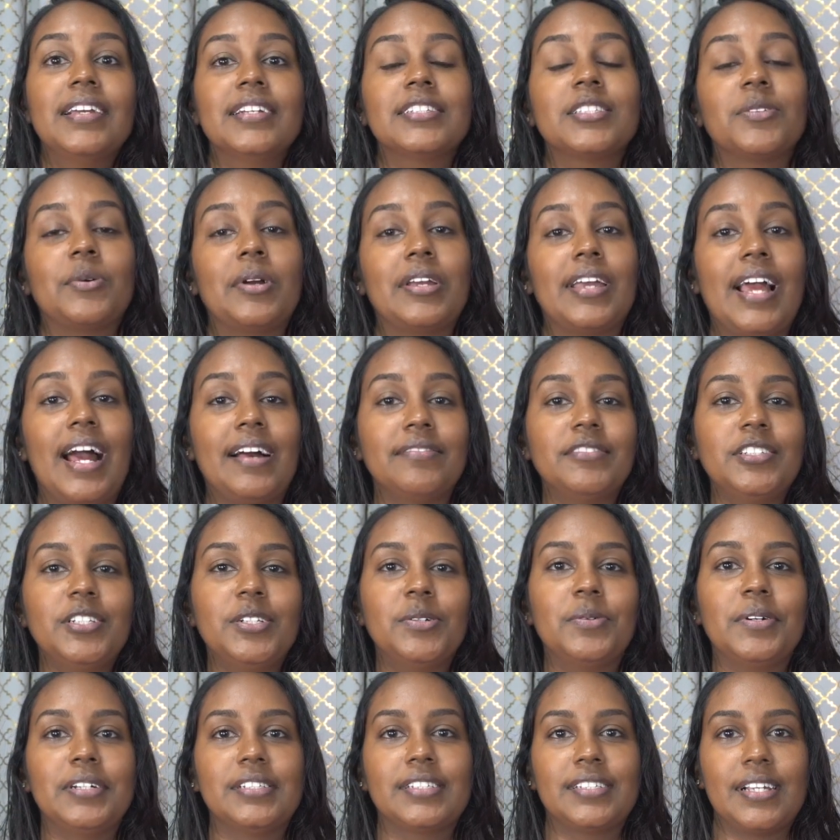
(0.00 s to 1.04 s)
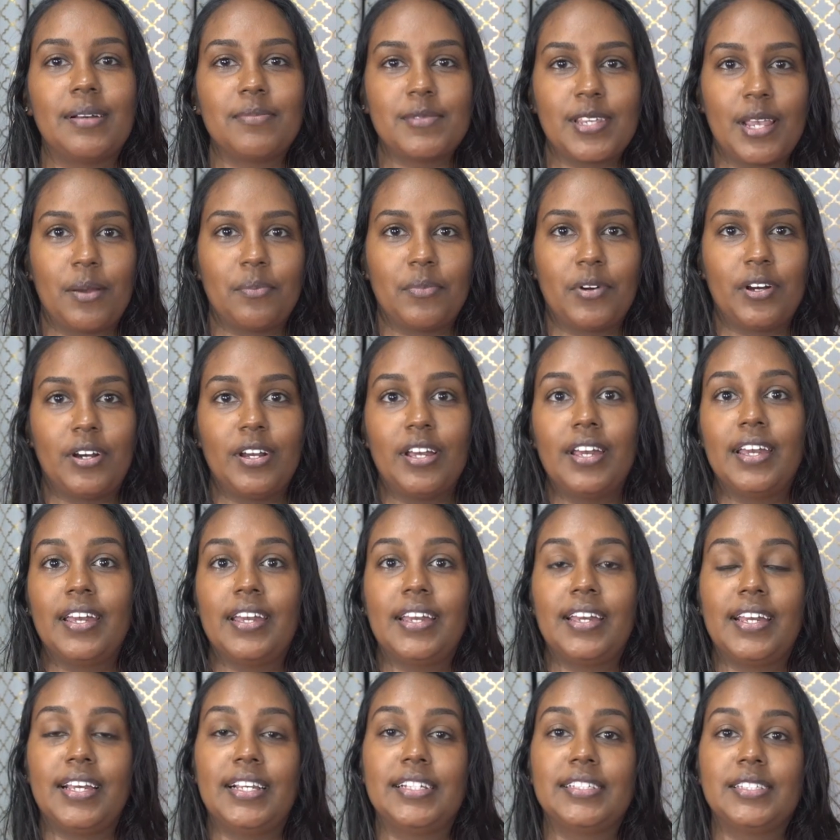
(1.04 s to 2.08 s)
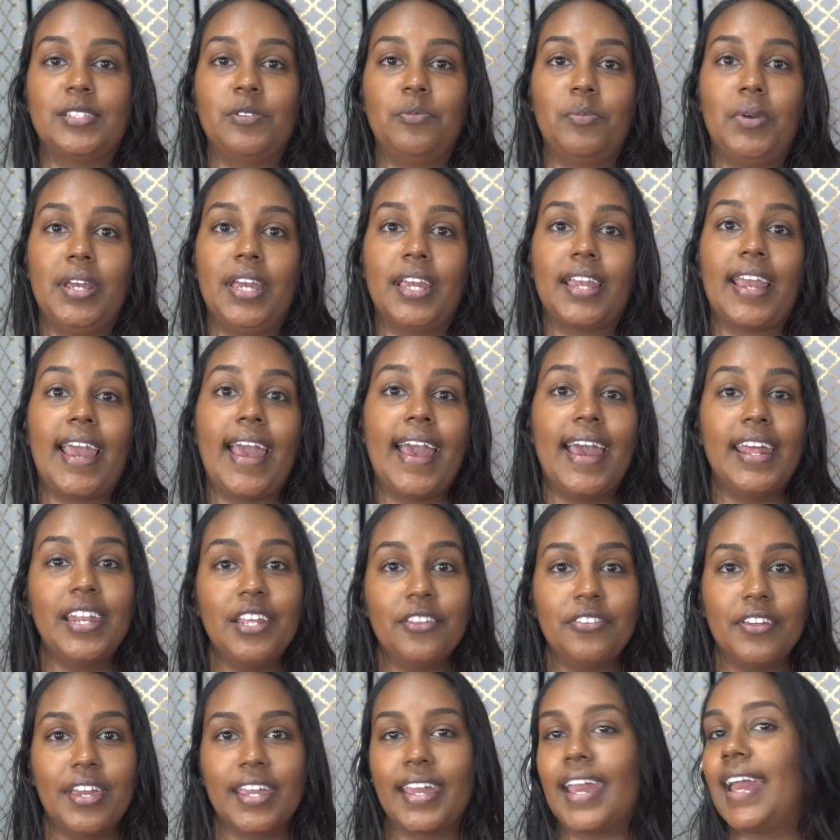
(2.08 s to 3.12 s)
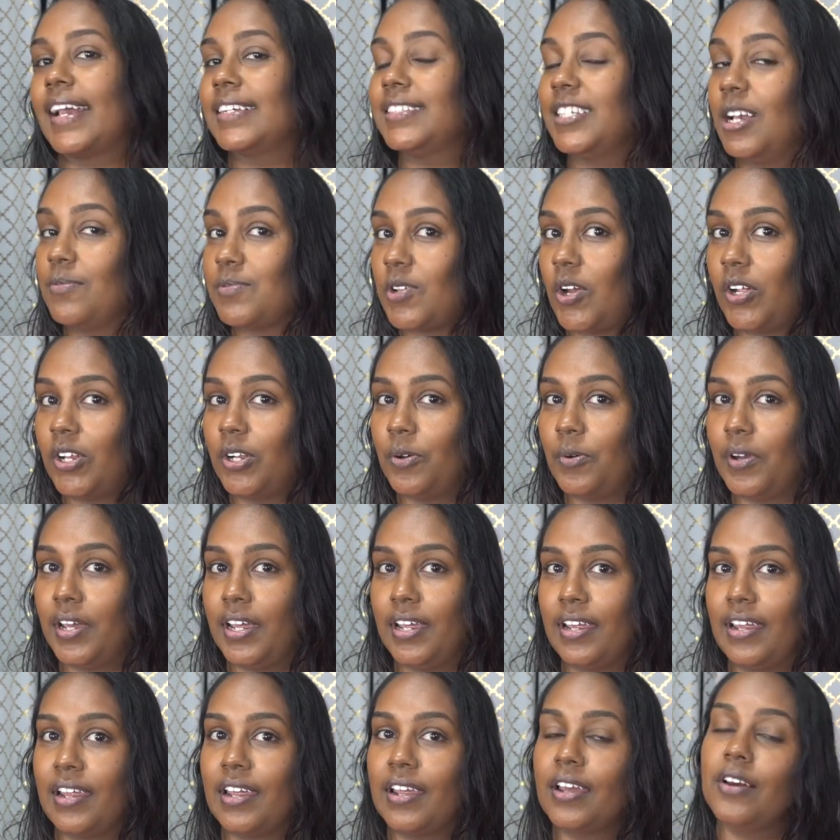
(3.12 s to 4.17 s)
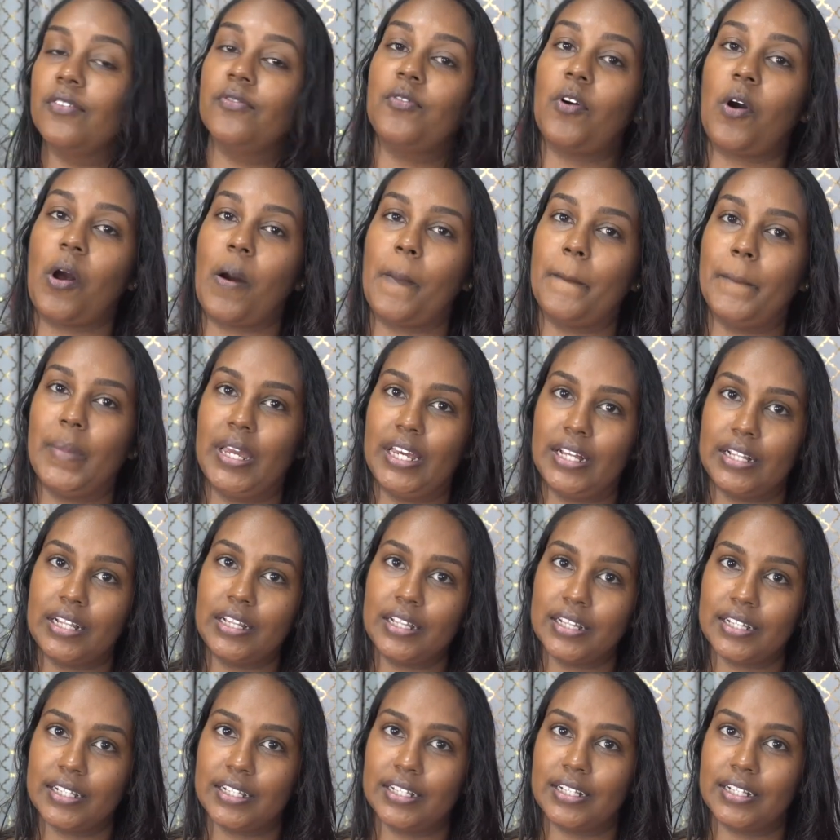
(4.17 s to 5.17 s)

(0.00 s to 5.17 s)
So what you have to do in September is you make anything except underwear for a male